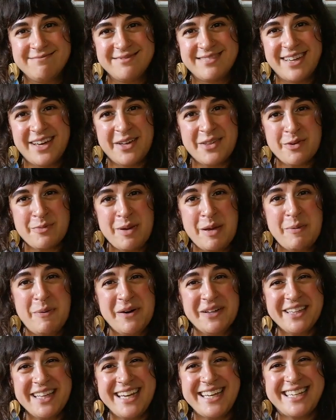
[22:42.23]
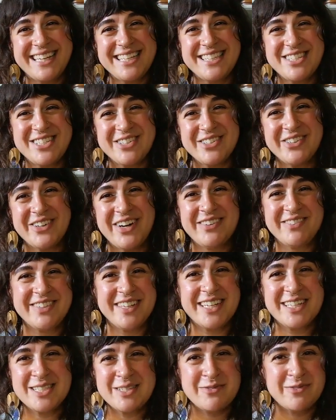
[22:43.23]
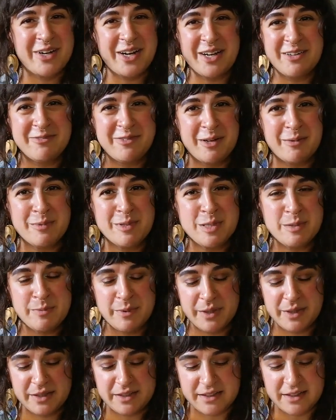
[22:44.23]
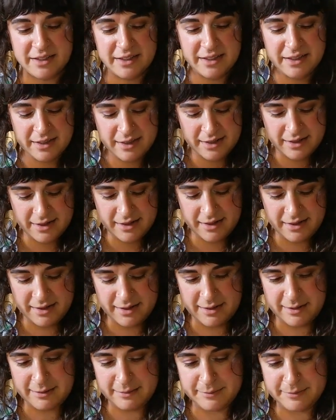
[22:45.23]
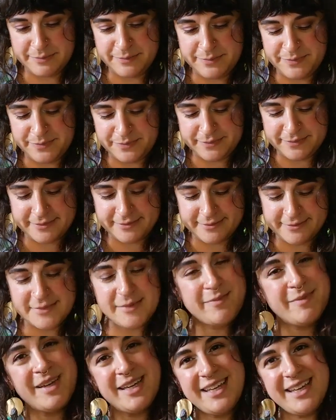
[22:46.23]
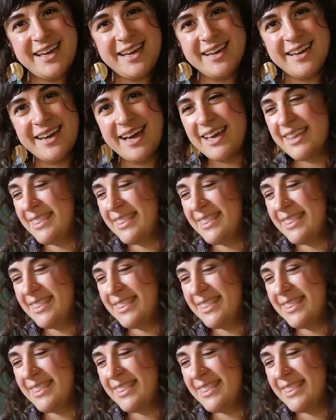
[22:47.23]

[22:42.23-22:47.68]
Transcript: other people like it too. I feel like it's a very famous book. But yeah, I